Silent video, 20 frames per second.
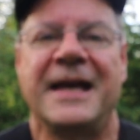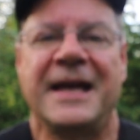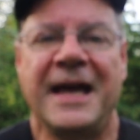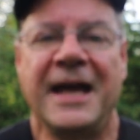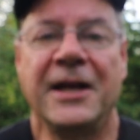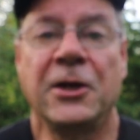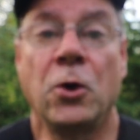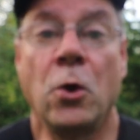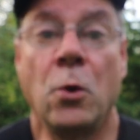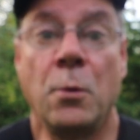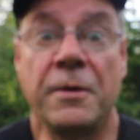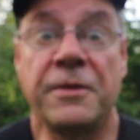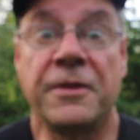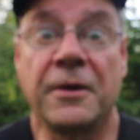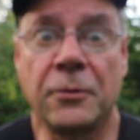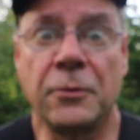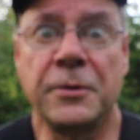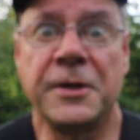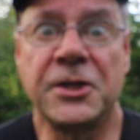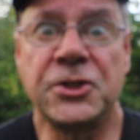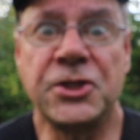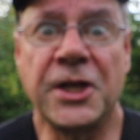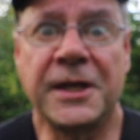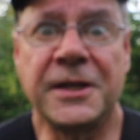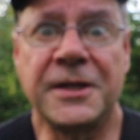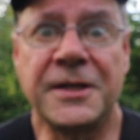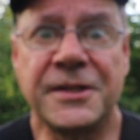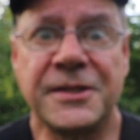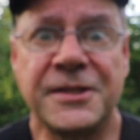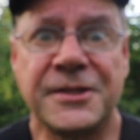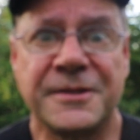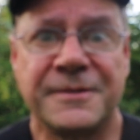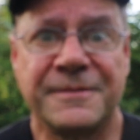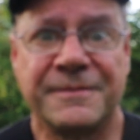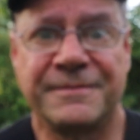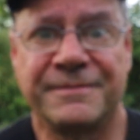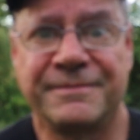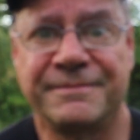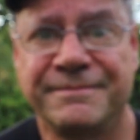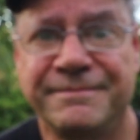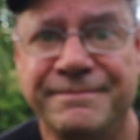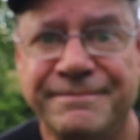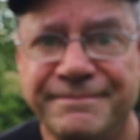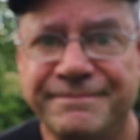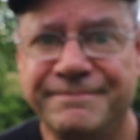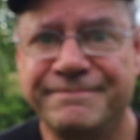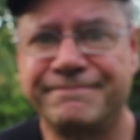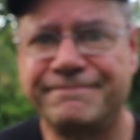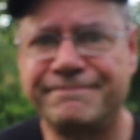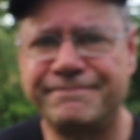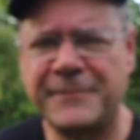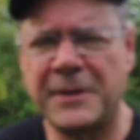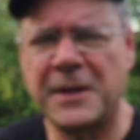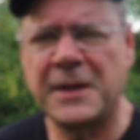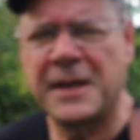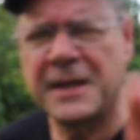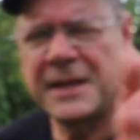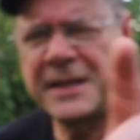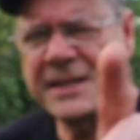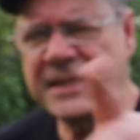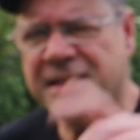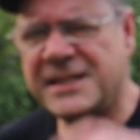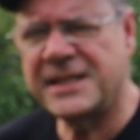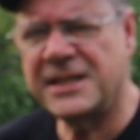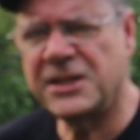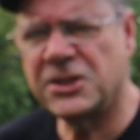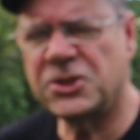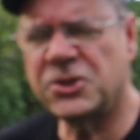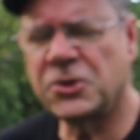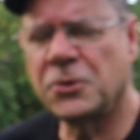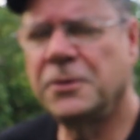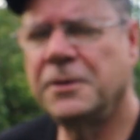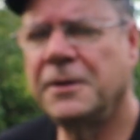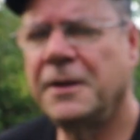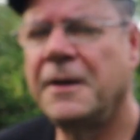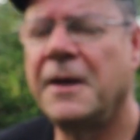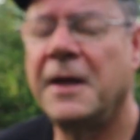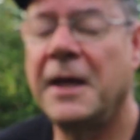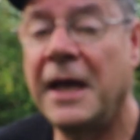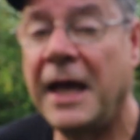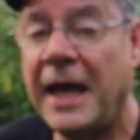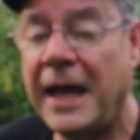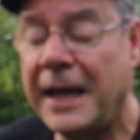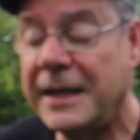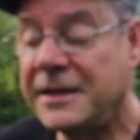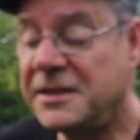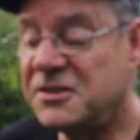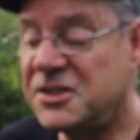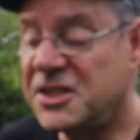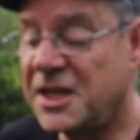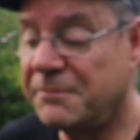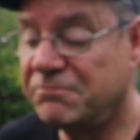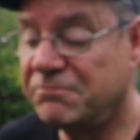and go with our own agendas. See you soon. And